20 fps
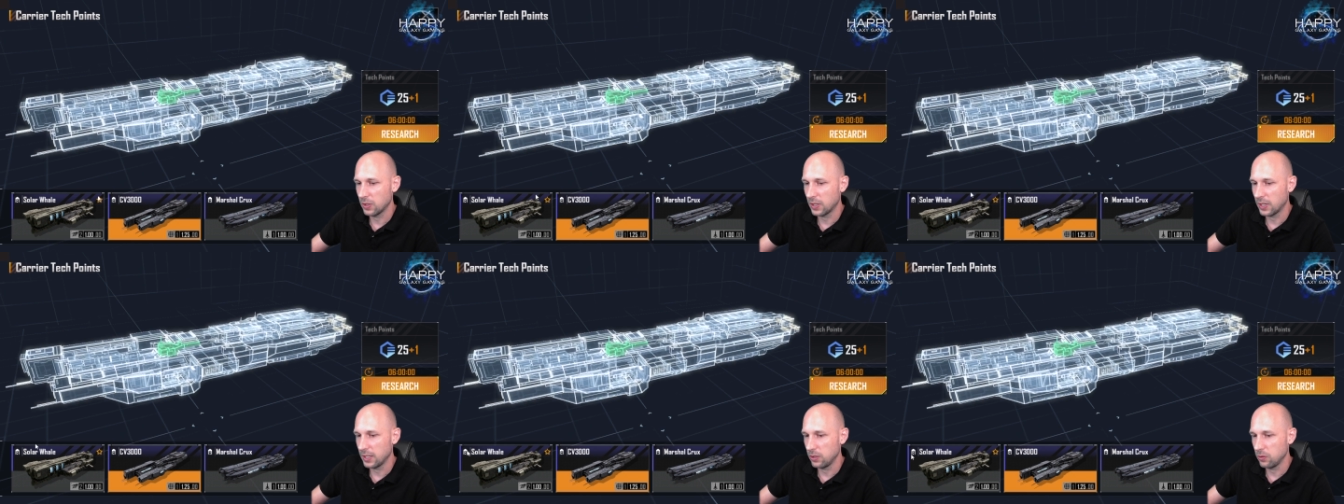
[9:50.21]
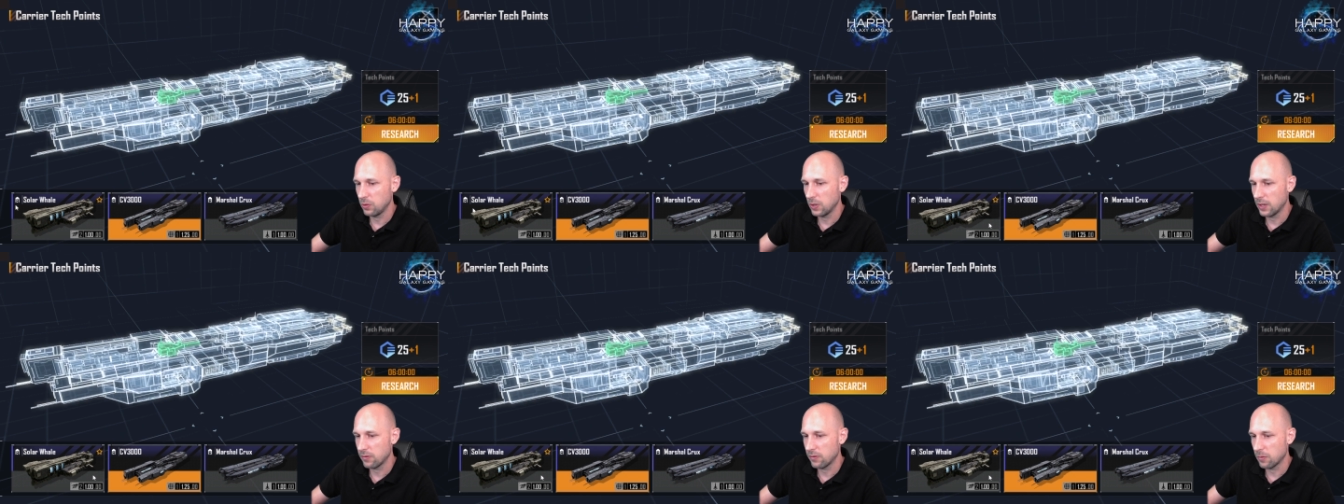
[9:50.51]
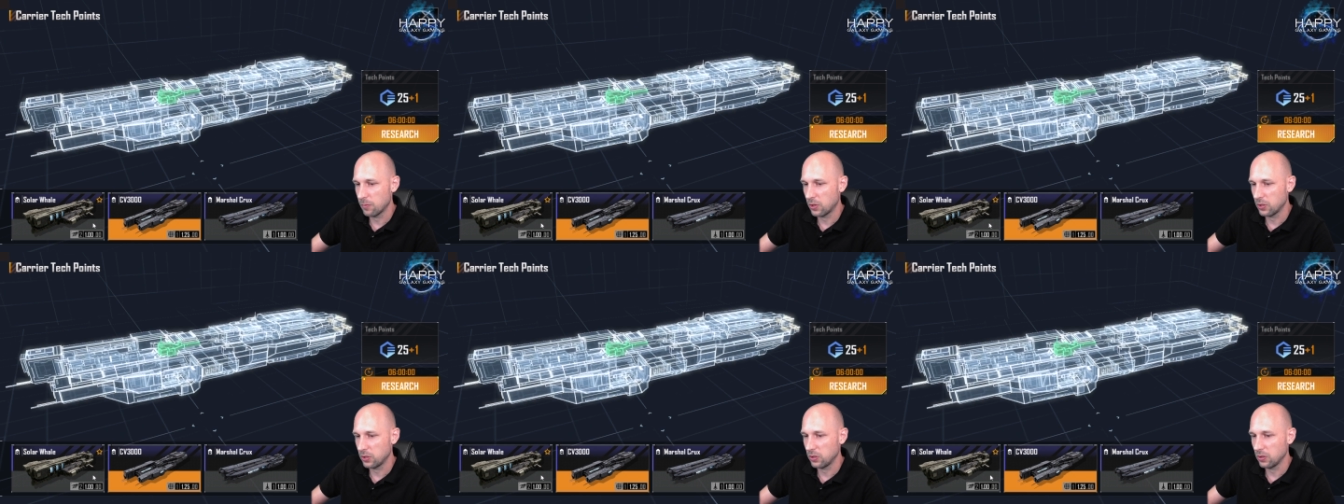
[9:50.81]
I do have a
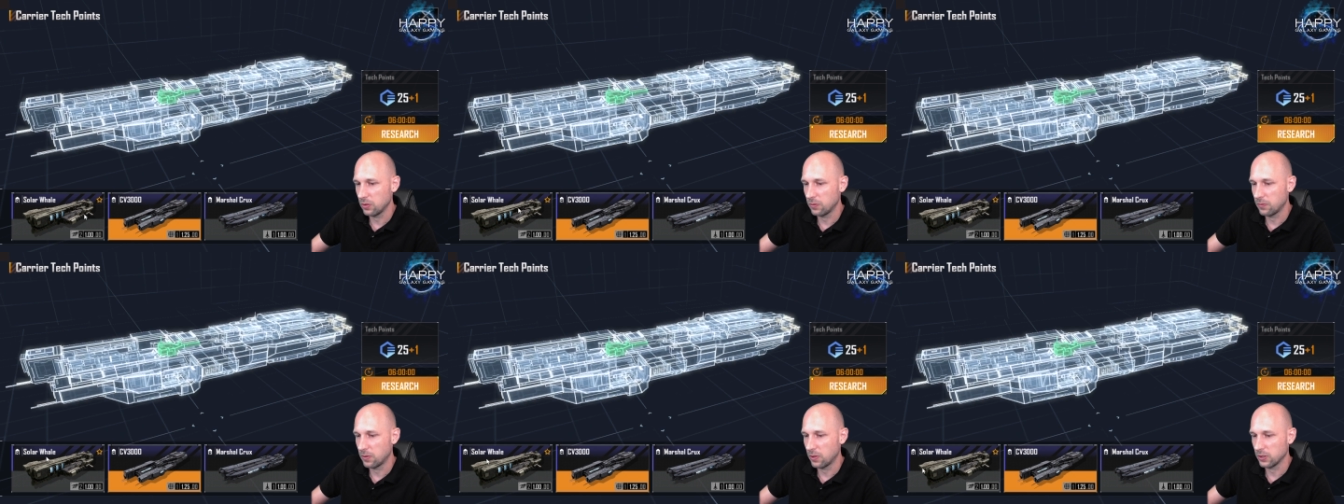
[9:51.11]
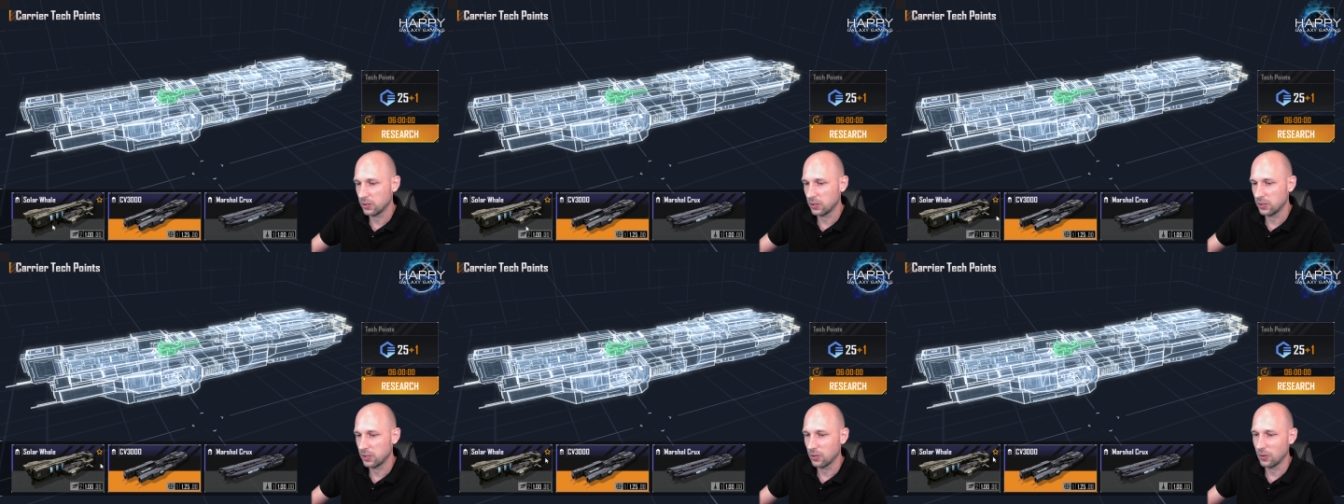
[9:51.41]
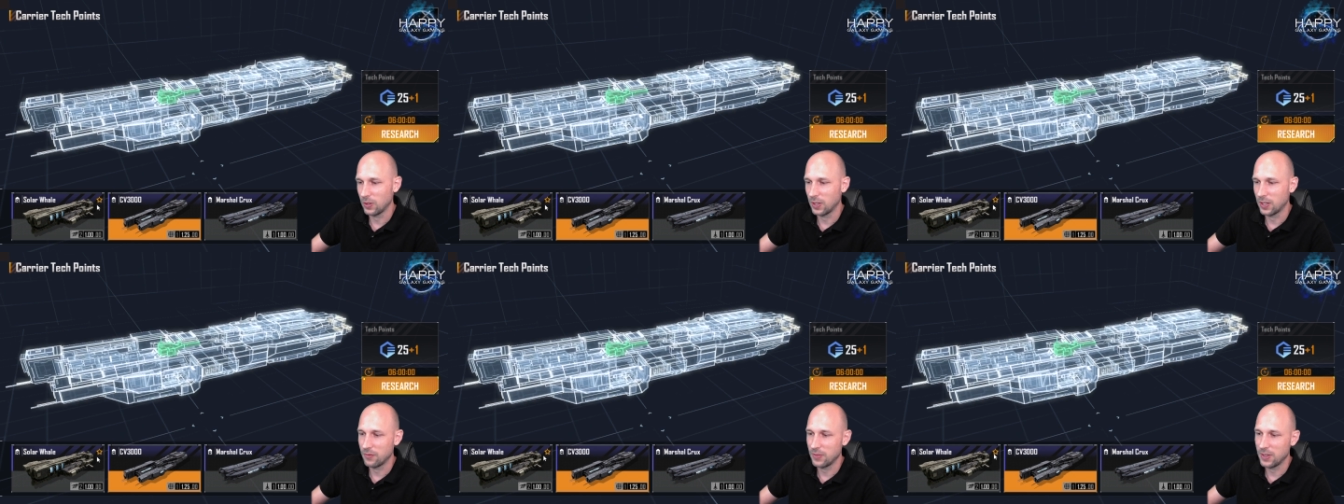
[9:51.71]
module for the
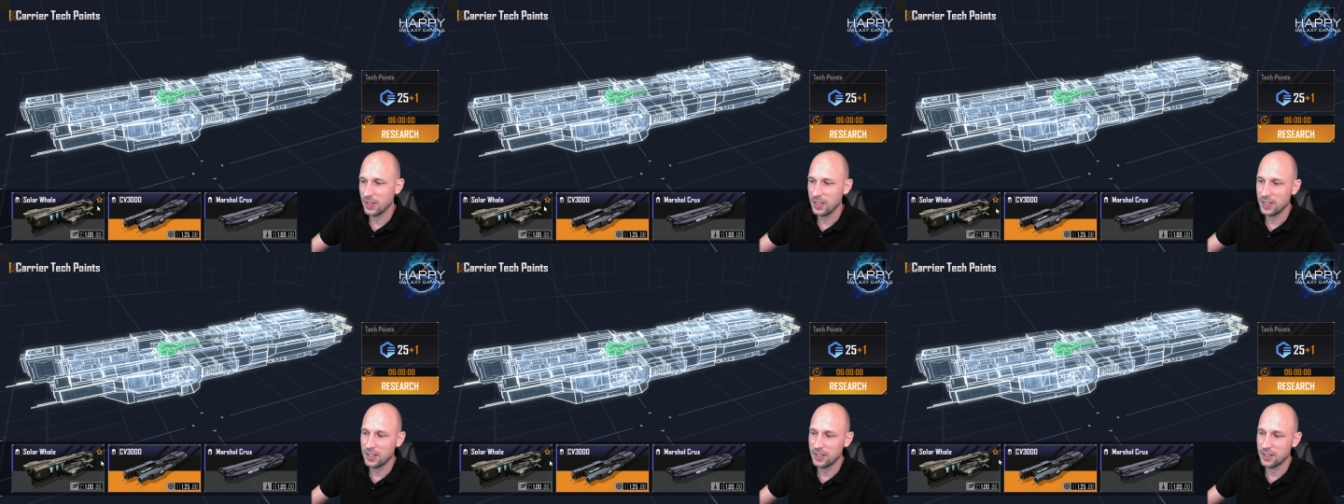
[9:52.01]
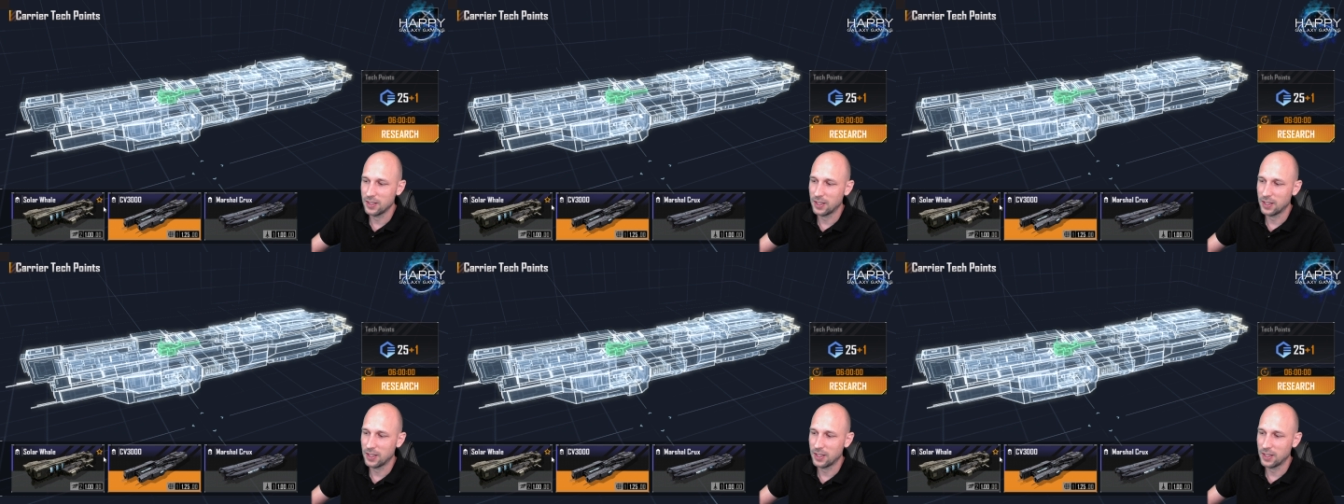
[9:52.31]
Solar Veil.